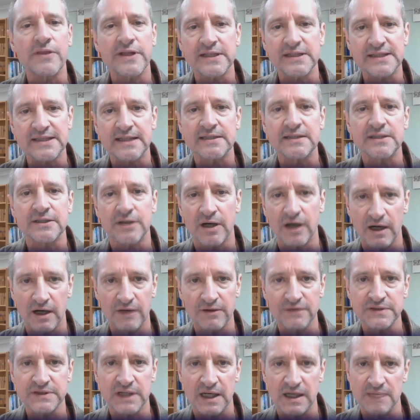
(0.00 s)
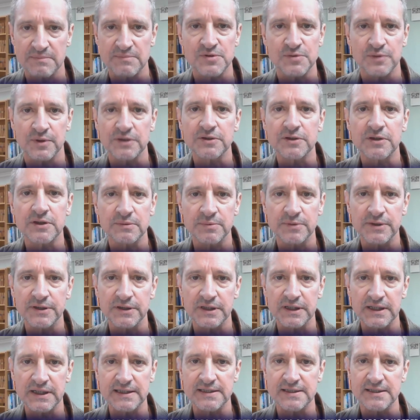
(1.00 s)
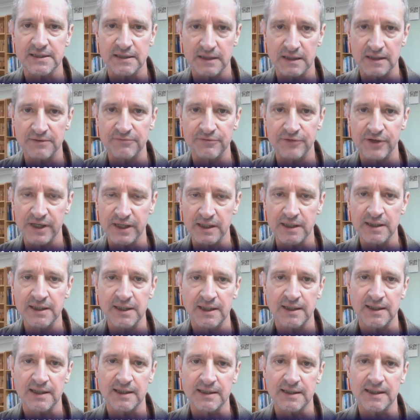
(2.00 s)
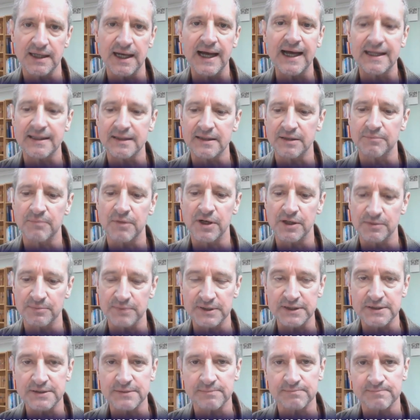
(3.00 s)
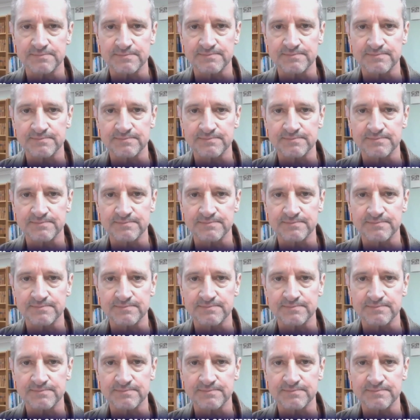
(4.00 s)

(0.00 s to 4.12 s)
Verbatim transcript: than six and a half times what Koeberg is delivering uh, at the moment.